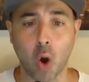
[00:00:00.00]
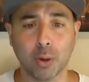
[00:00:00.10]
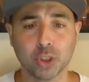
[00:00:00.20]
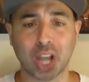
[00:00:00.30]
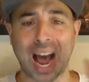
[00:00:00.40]

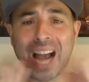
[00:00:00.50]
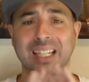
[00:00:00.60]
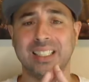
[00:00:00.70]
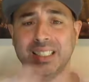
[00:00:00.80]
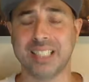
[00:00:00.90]
Almost
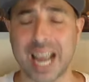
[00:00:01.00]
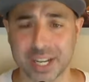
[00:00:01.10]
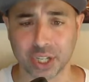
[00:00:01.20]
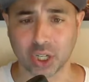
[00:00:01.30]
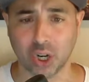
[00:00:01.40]

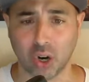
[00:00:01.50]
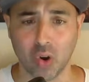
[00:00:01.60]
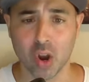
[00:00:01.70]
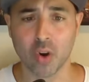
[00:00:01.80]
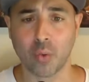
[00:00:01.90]

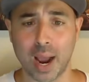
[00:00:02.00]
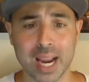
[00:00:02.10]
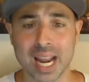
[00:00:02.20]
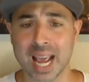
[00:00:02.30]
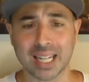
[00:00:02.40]
identical, right?